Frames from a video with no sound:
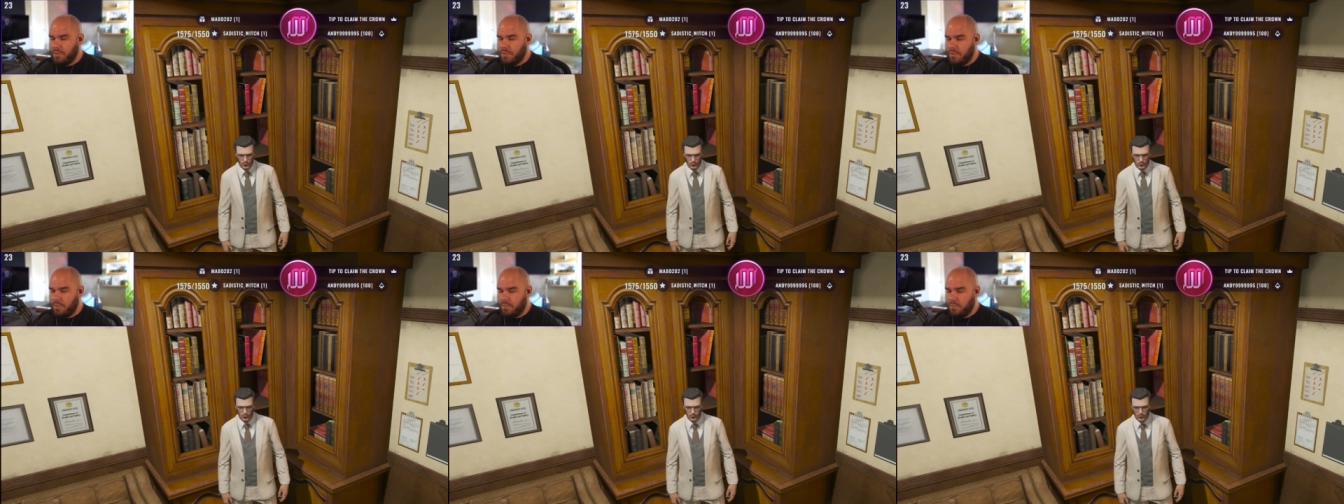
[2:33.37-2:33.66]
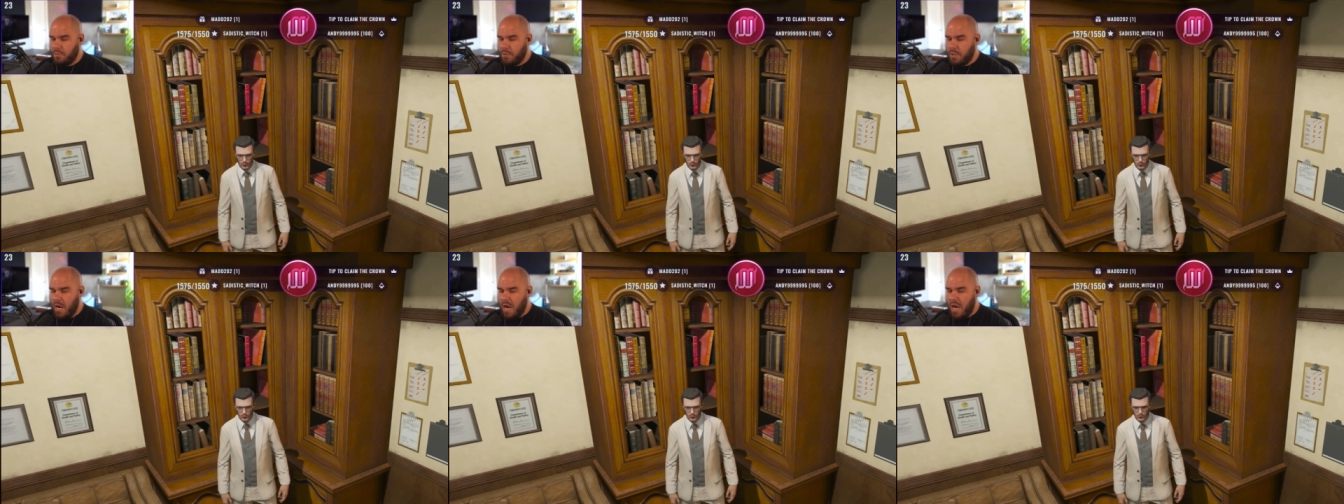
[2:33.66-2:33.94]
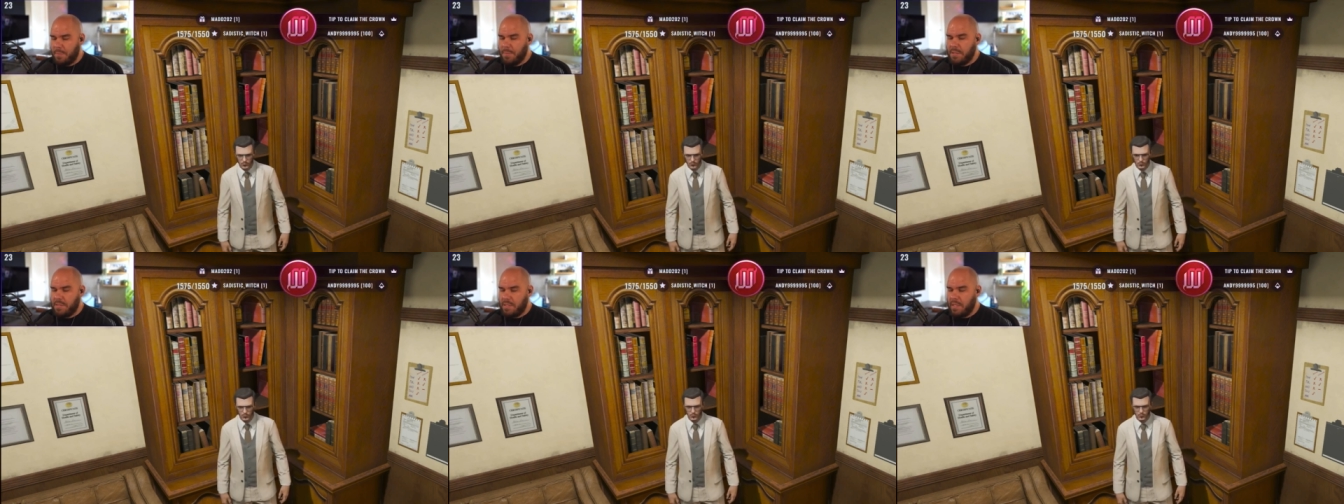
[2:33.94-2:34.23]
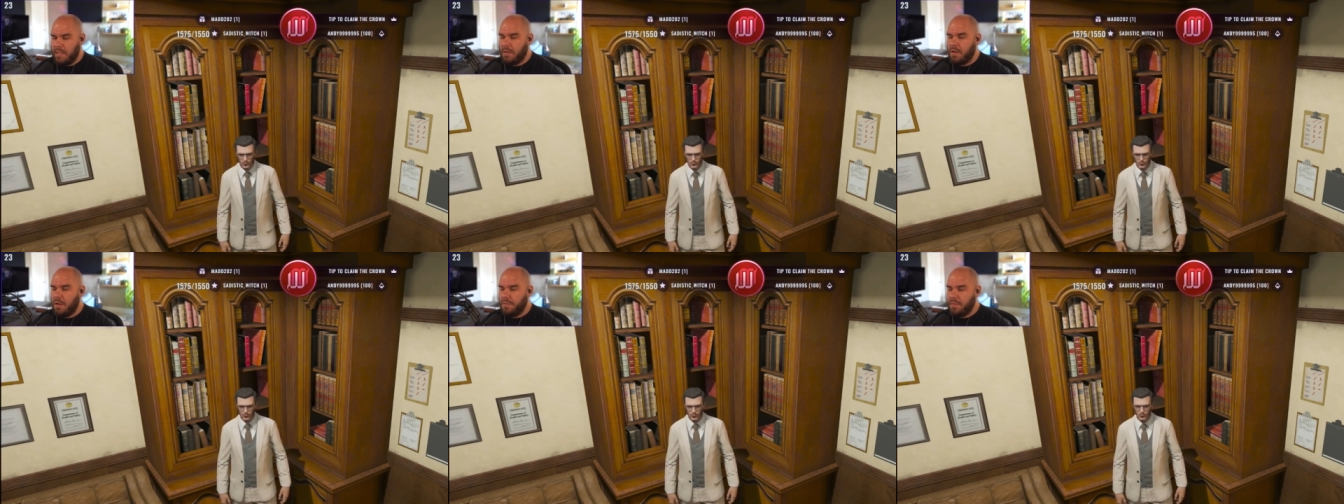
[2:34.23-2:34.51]
to
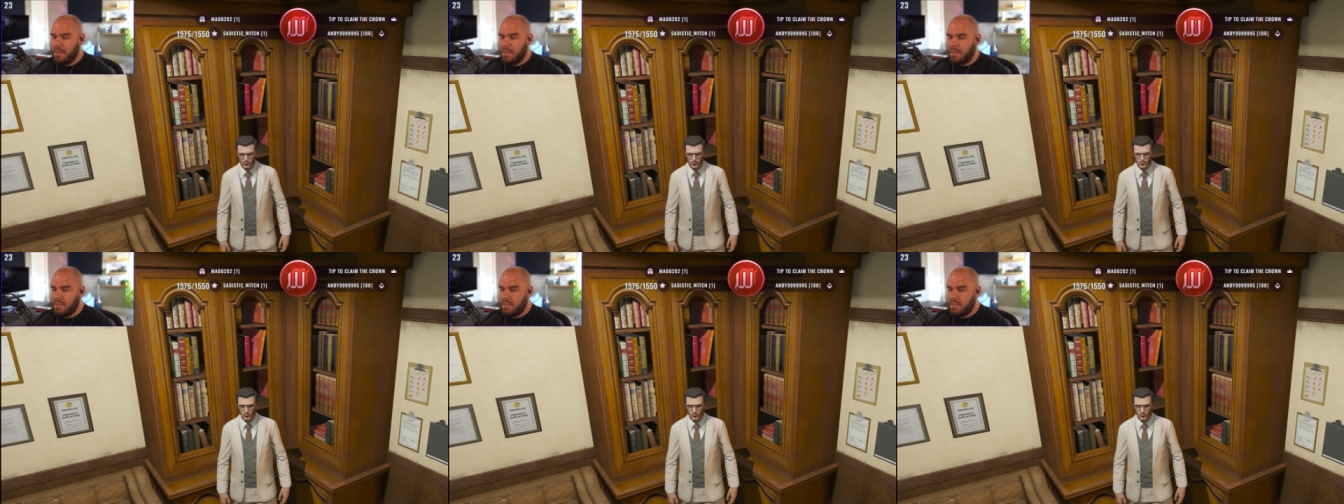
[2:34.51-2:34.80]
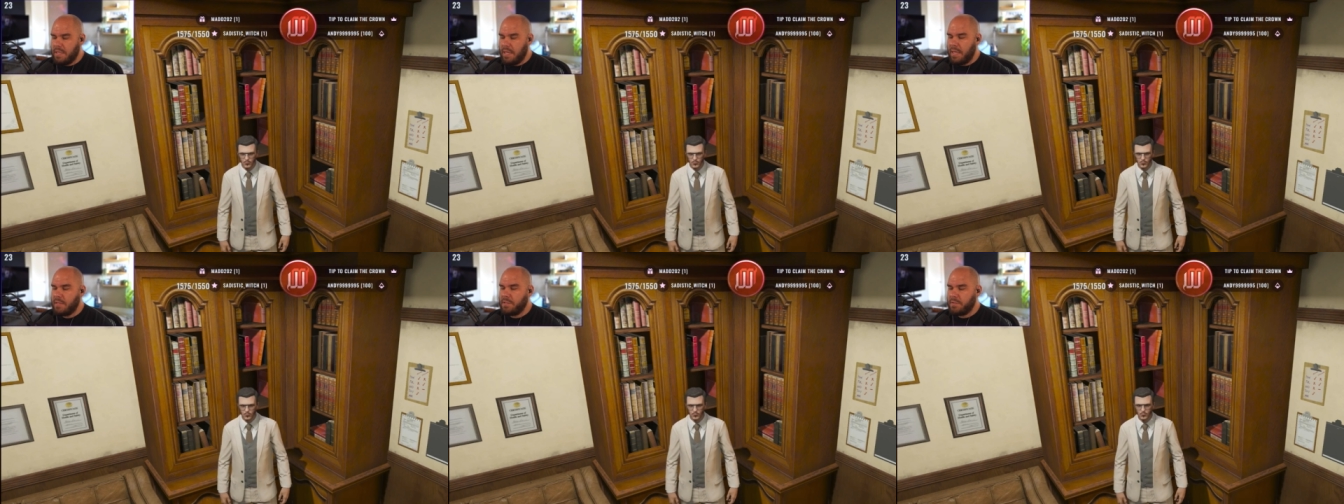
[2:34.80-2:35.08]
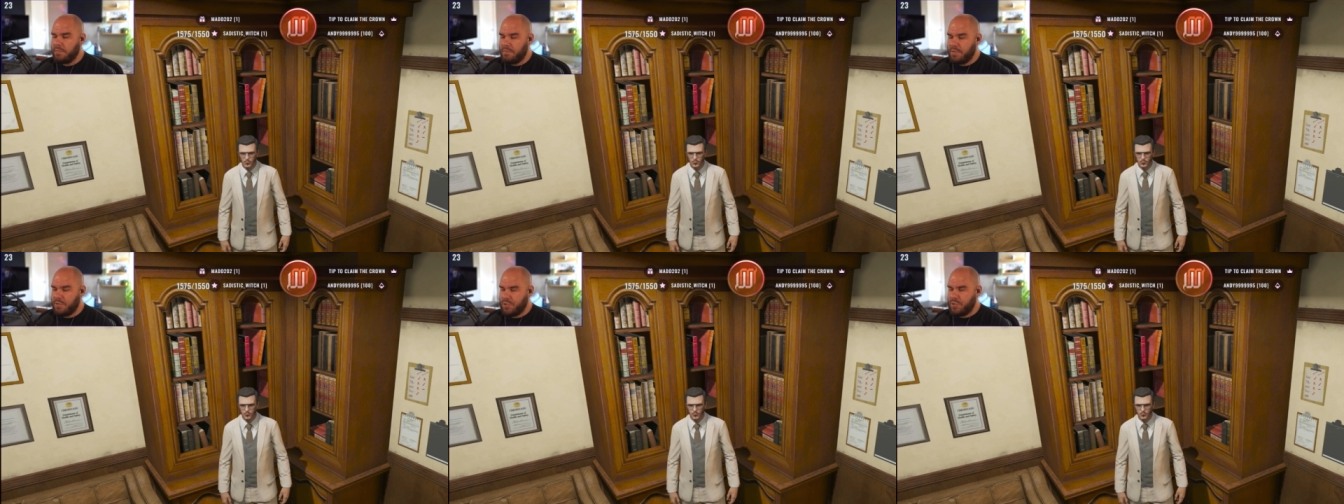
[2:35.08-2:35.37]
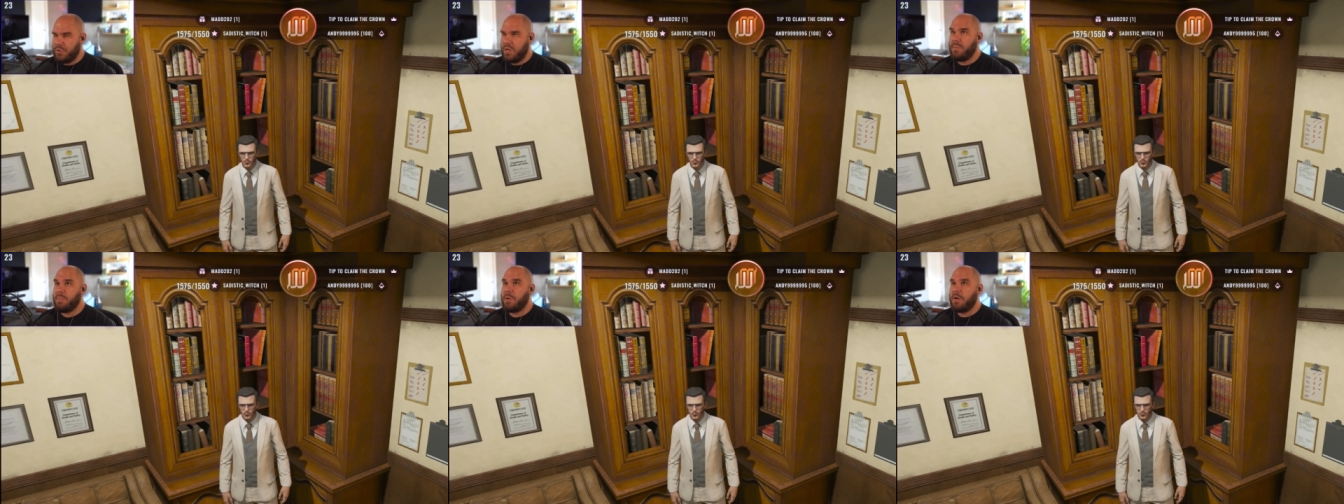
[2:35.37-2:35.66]
commentate on the intent of the
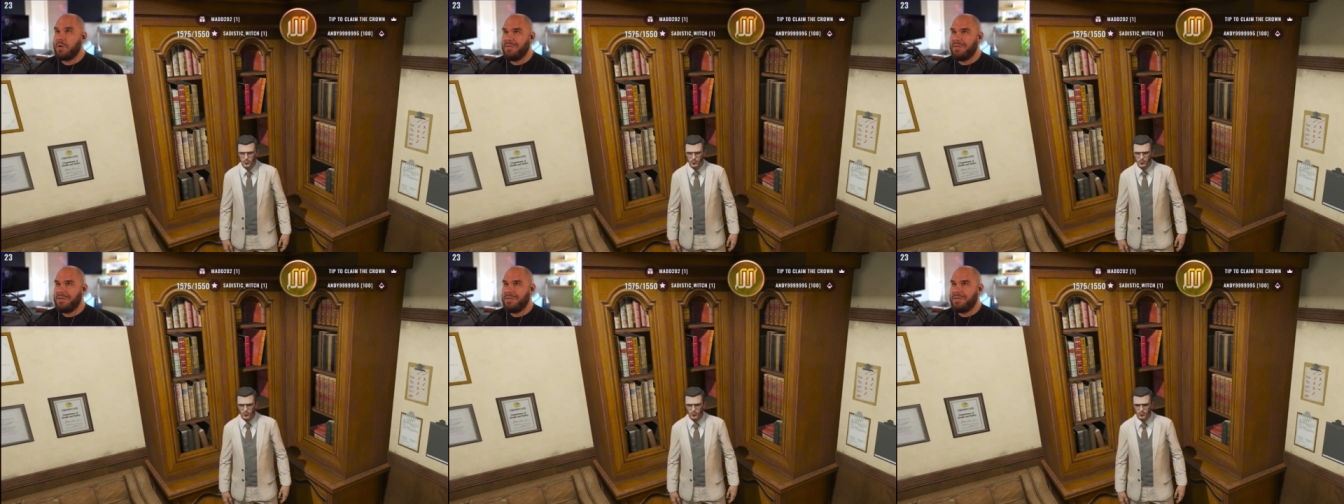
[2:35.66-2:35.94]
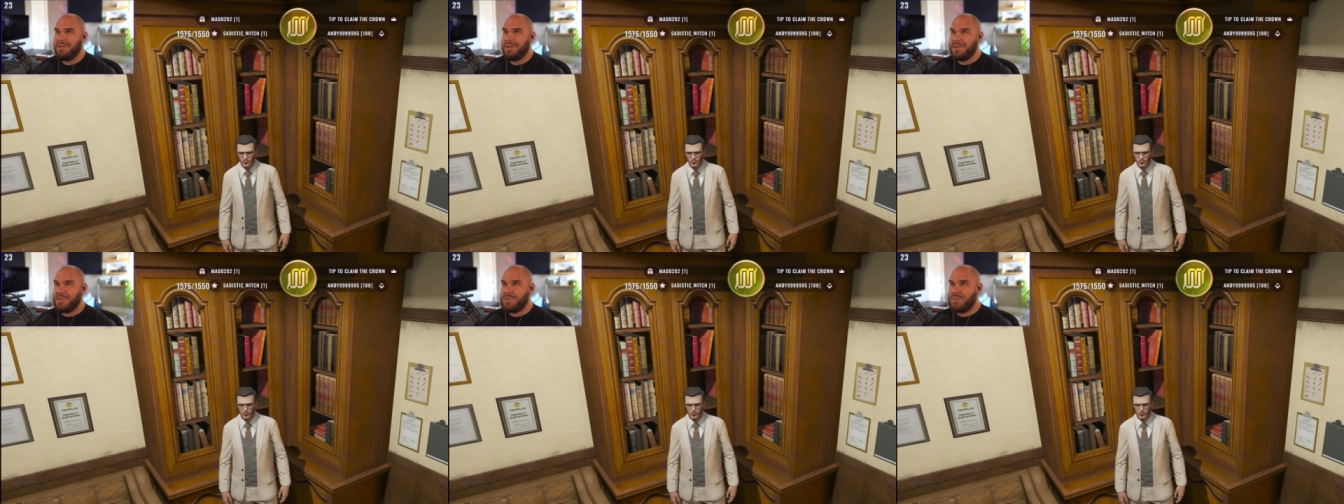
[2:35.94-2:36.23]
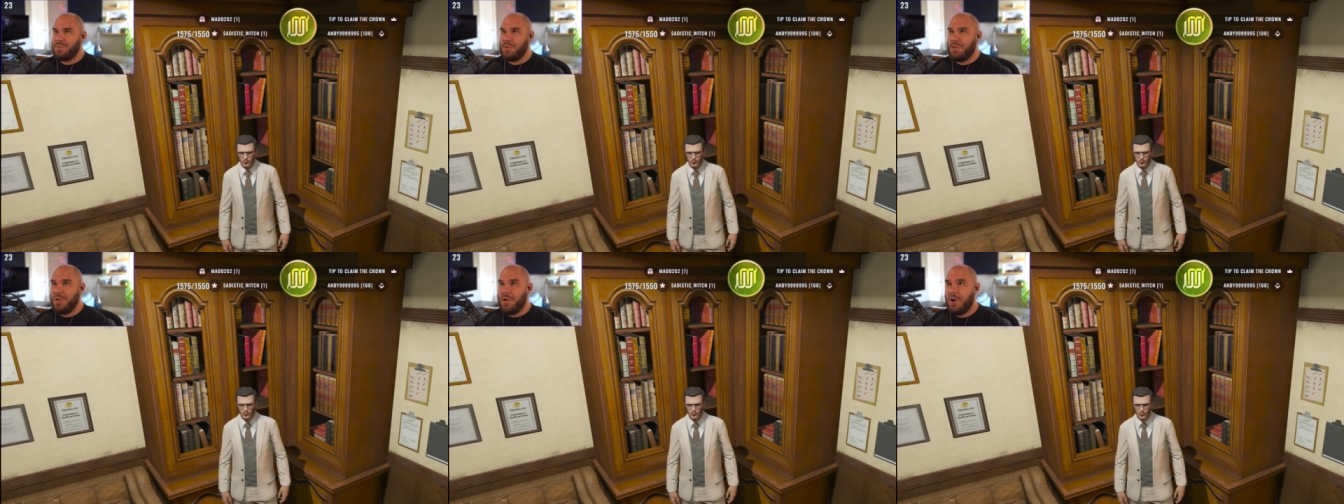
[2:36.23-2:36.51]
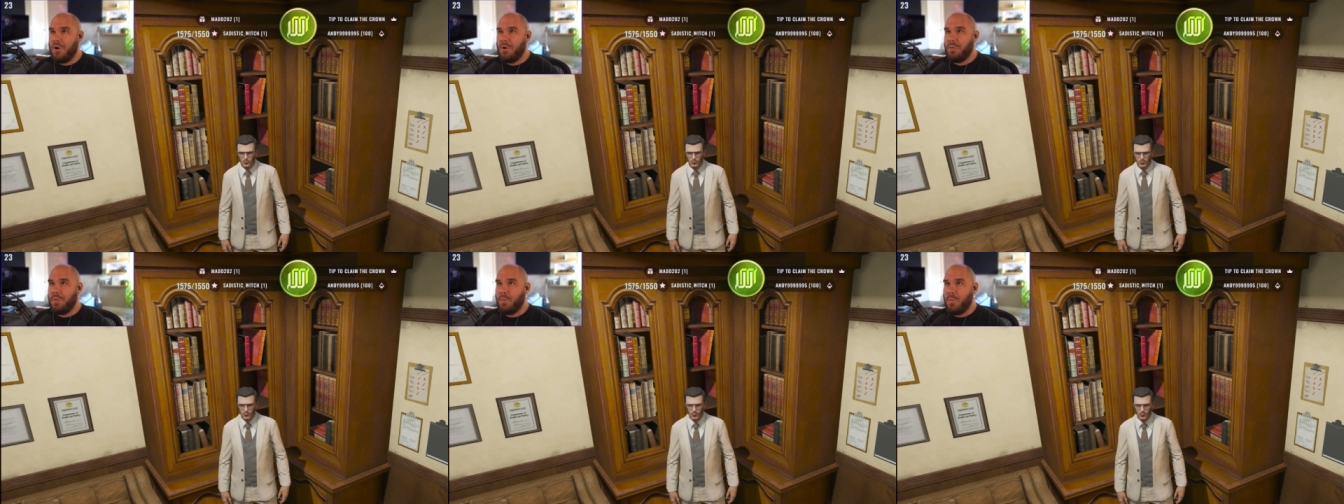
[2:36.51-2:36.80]
streamer because you
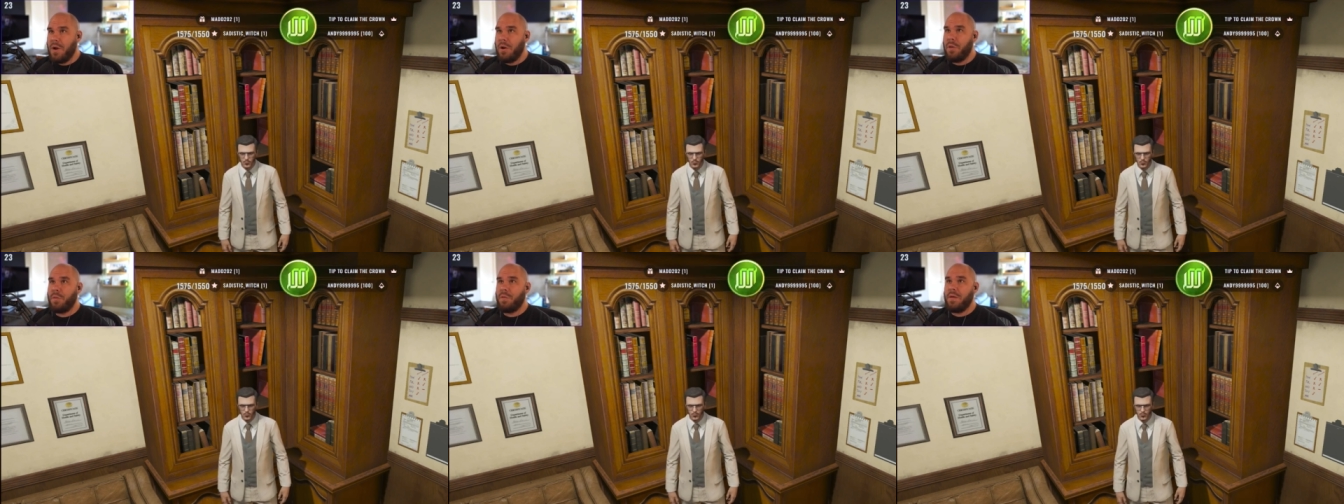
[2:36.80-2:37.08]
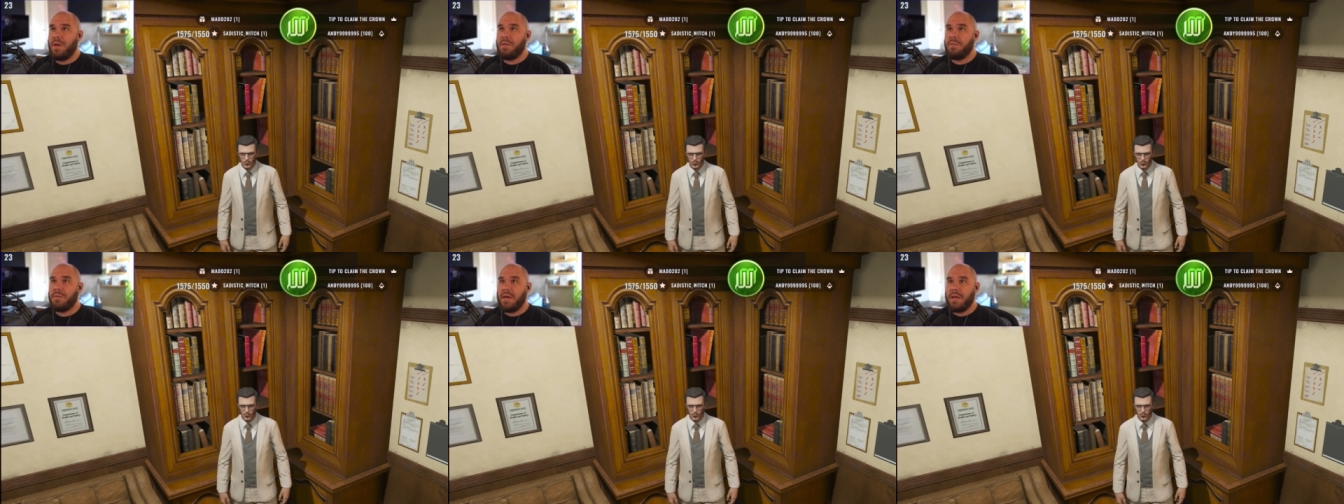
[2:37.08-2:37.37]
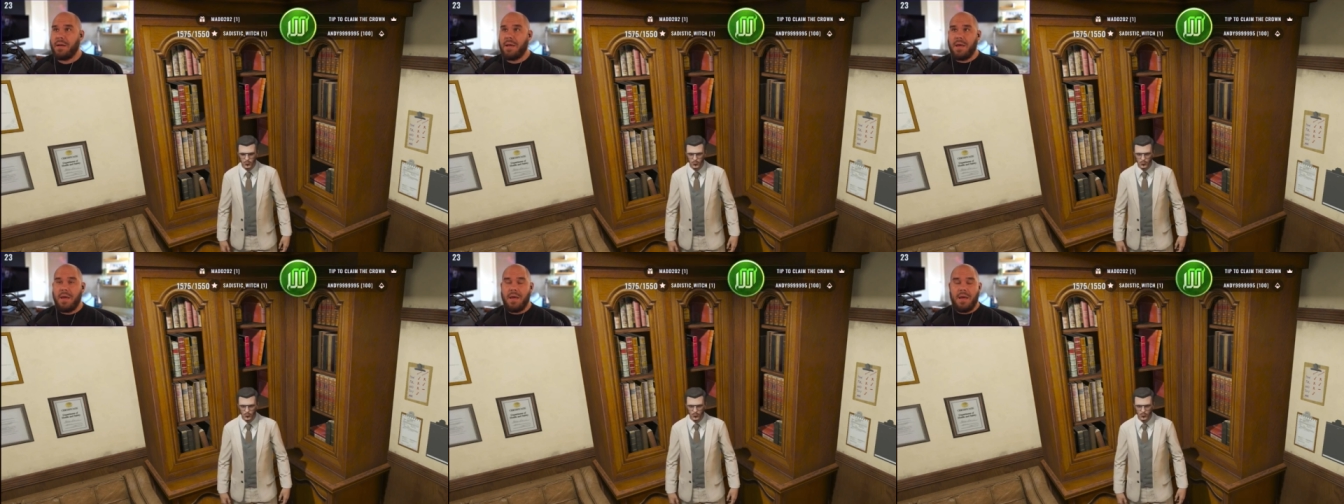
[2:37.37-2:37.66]
know the one thing that